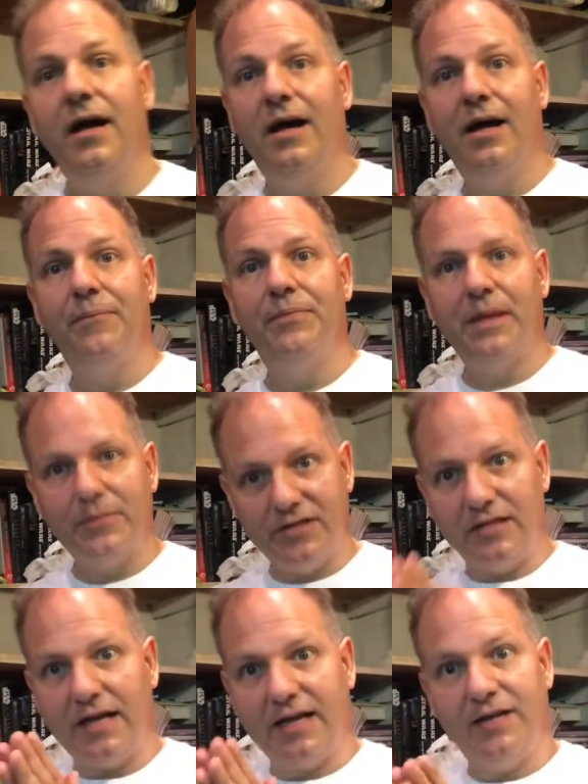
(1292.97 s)
an
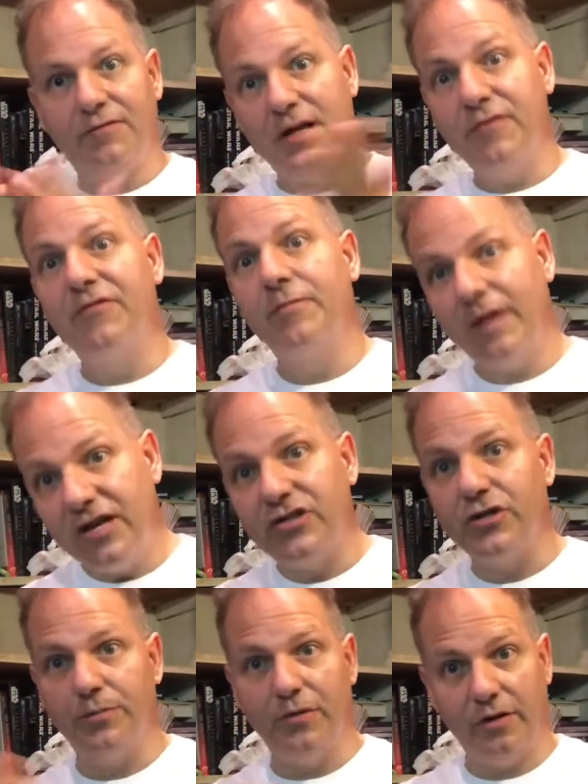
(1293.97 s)

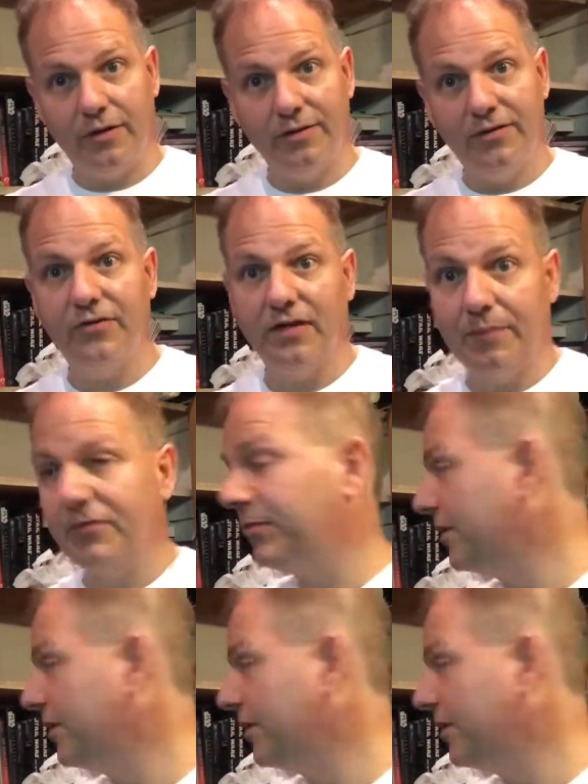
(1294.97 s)
informational book. So that was